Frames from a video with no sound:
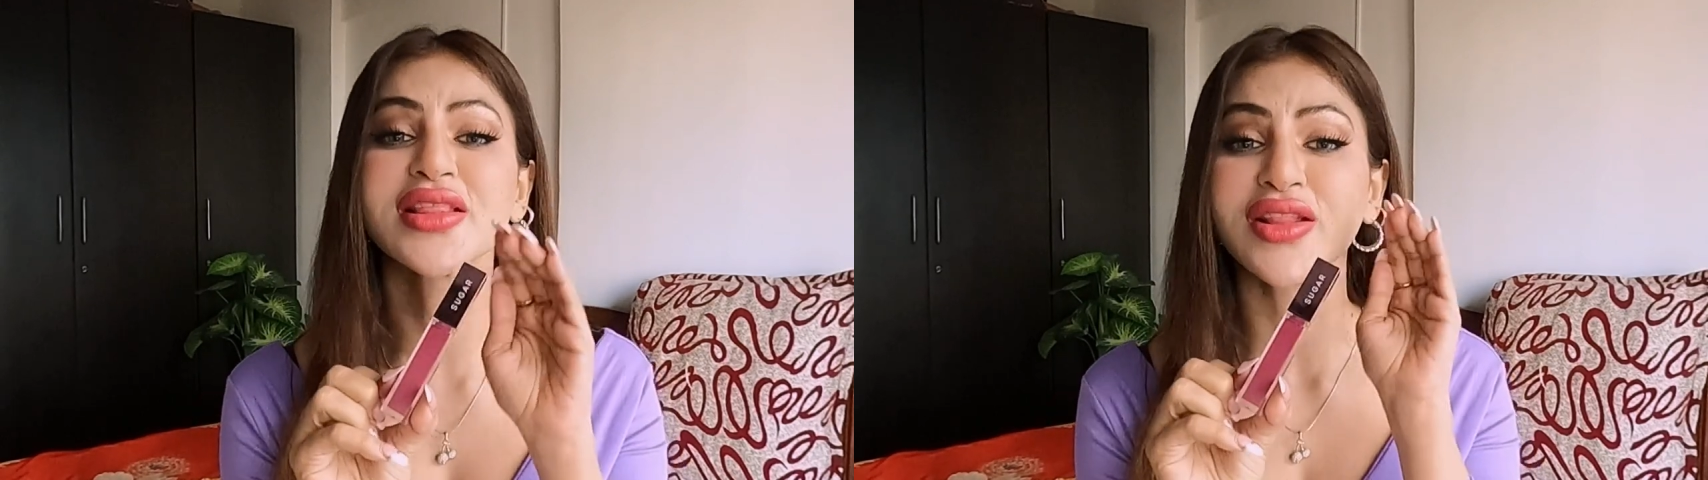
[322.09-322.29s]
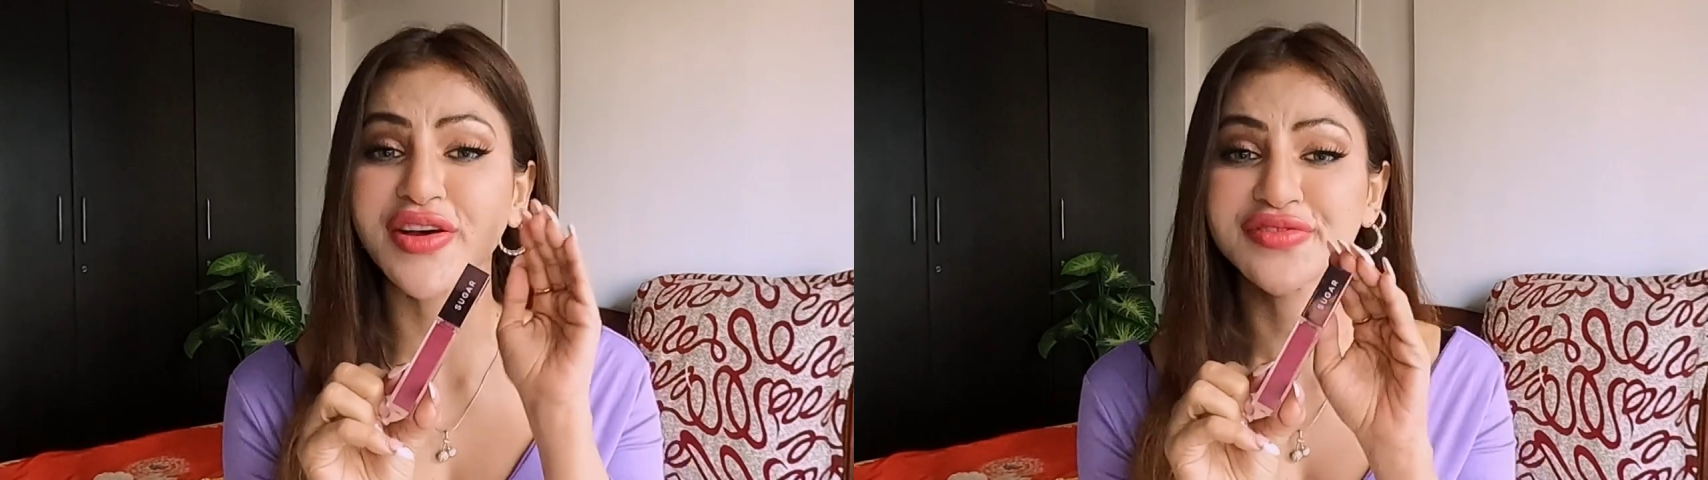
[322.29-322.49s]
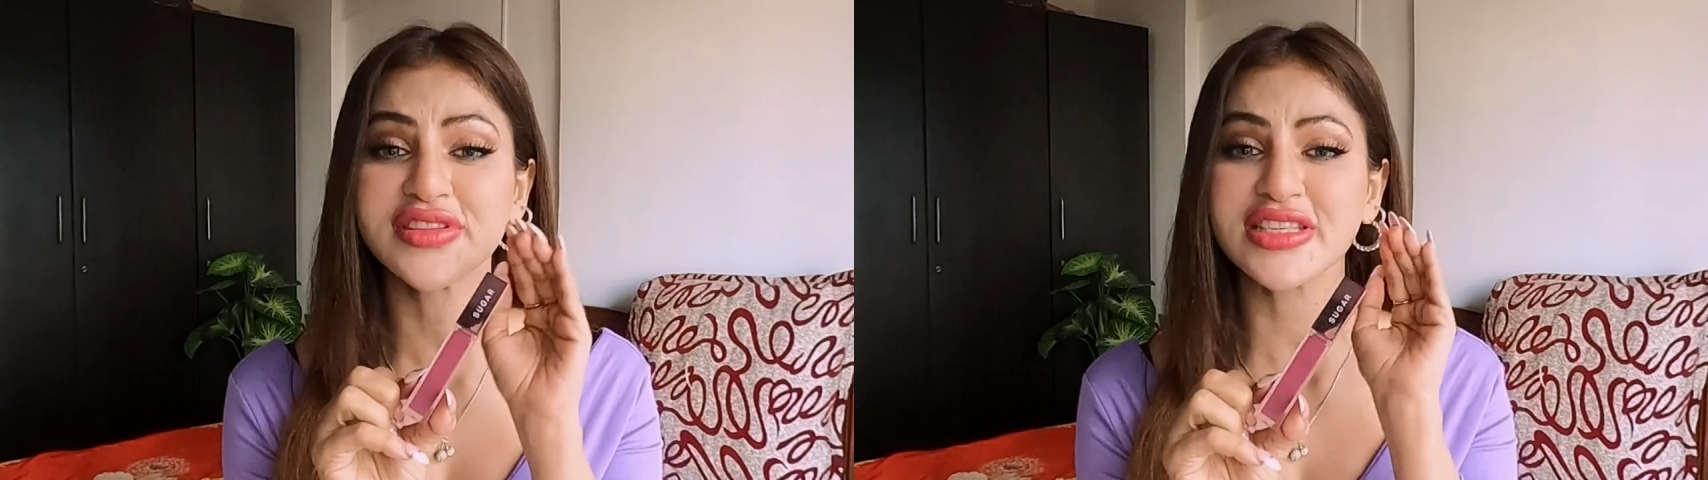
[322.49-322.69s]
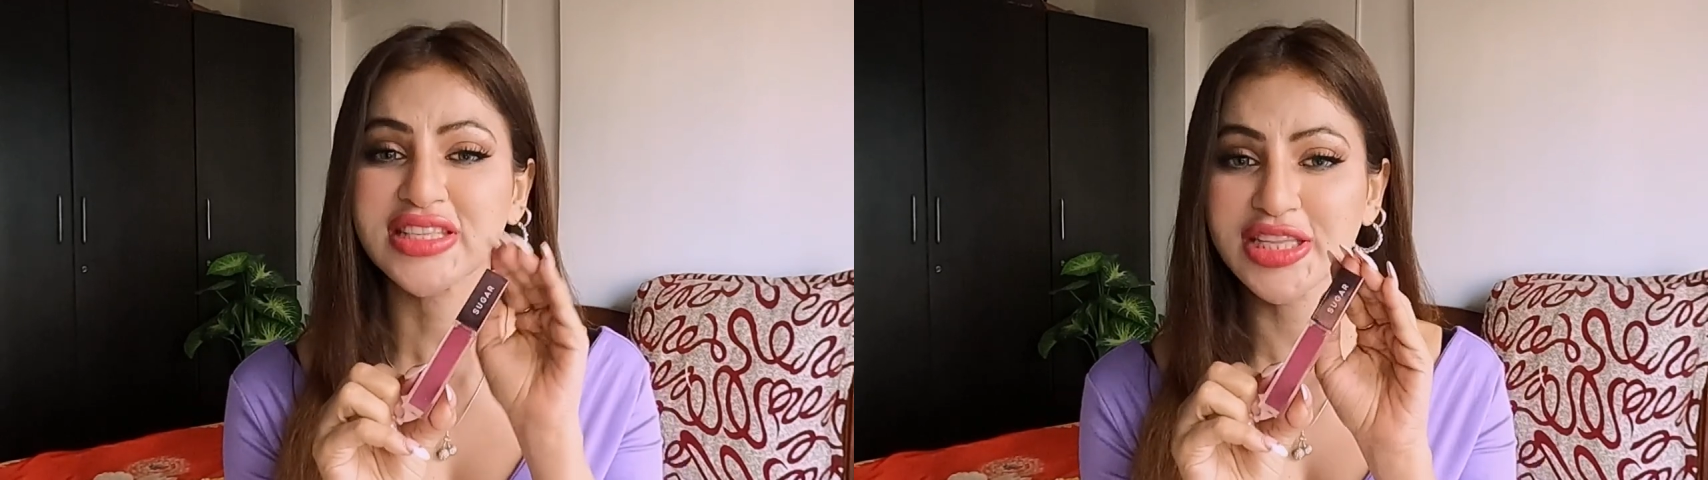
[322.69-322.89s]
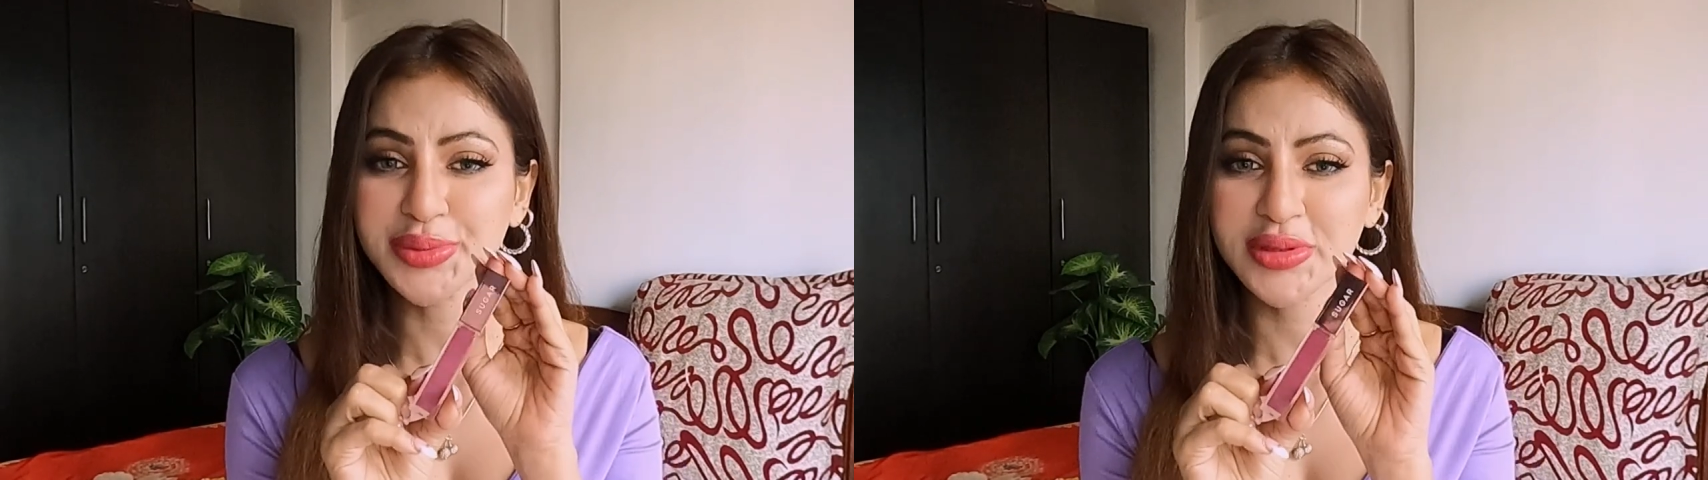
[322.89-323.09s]
love
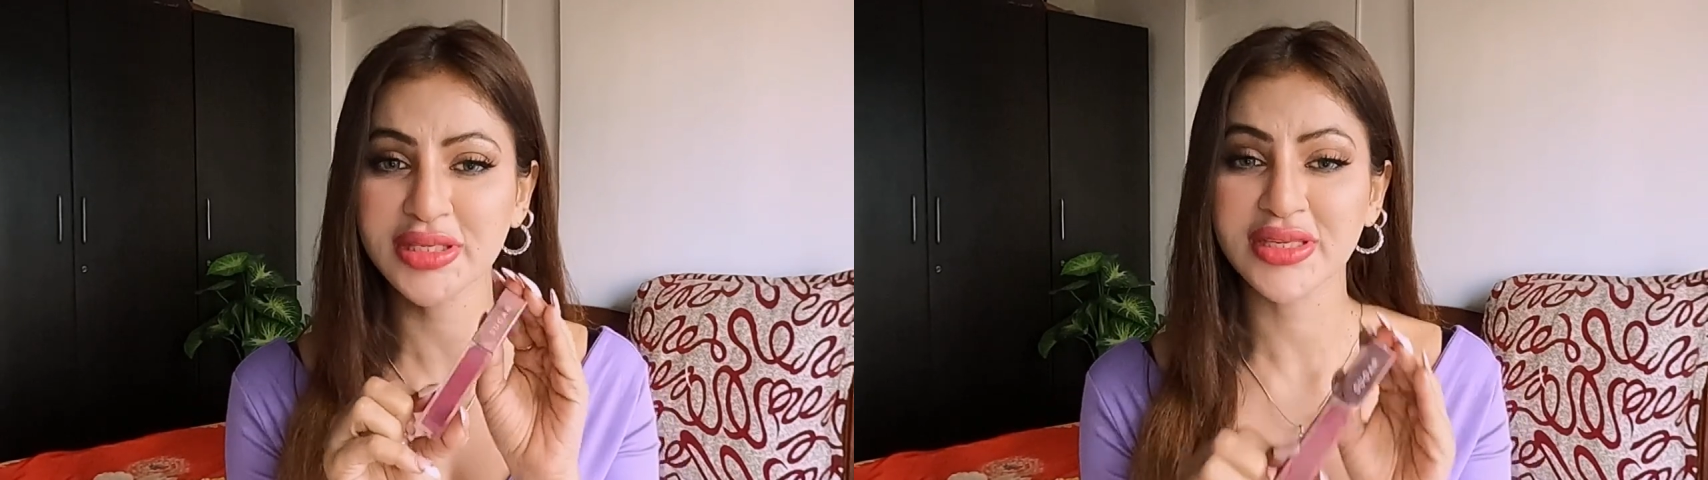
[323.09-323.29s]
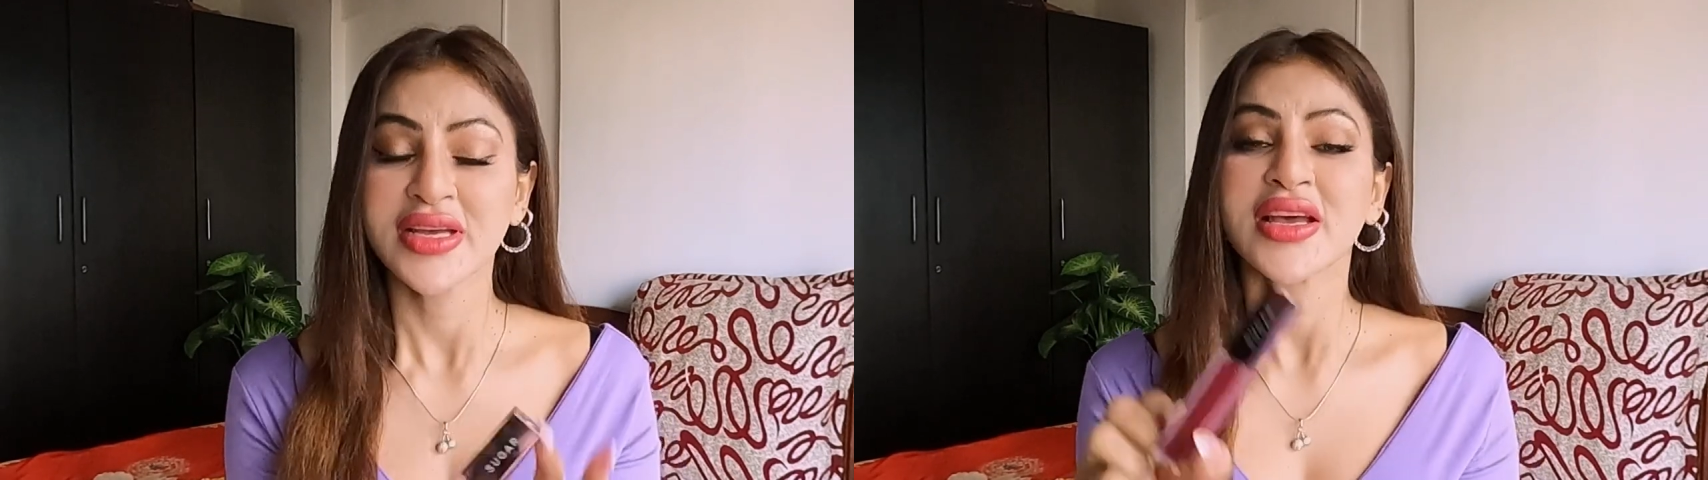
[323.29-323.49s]
this lipstick.